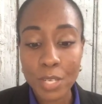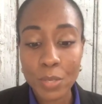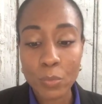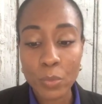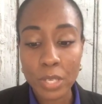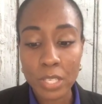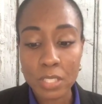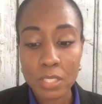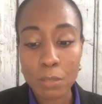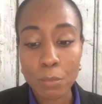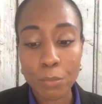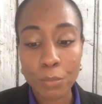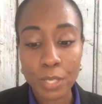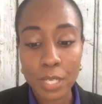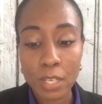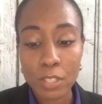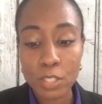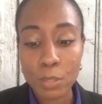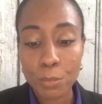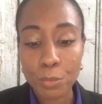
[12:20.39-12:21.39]
way to bring
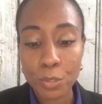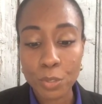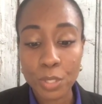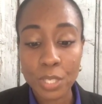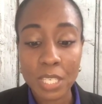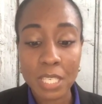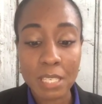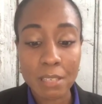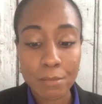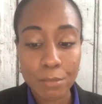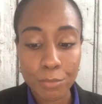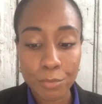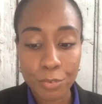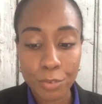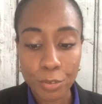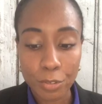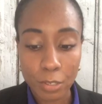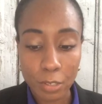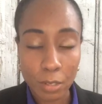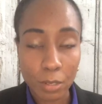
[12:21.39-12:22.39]
out your book even
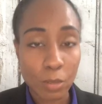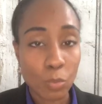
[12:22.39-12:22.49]
further,